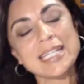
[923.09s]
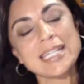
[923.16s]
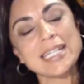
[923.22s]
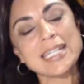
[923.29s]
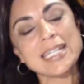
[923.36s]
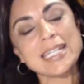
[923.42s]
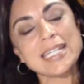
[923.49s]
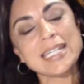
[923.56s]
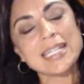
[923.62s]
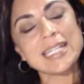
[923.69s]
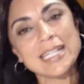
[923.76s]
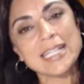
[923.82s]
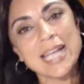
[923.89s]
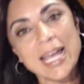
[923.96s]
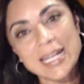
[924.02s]
around
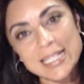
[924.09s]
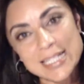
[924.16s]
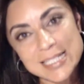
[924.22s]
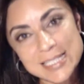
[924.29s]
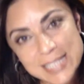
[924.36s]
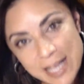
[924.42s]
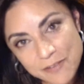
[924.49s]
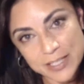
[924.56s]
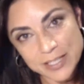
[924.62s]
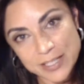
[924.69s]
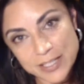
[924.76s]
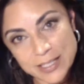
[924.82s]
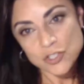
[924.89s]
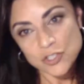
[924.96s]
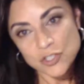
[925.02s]

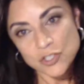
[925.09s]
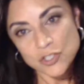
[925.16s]
1997.